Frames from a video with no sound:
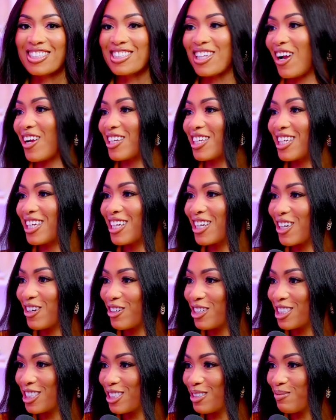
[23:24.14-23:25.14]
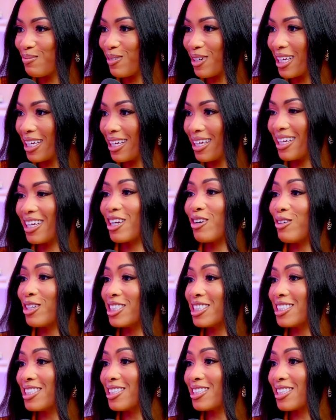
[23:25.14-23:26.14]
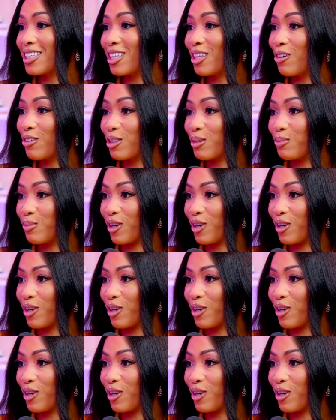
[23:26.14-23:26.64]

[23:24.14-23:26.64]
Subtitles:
starting a Christian clothing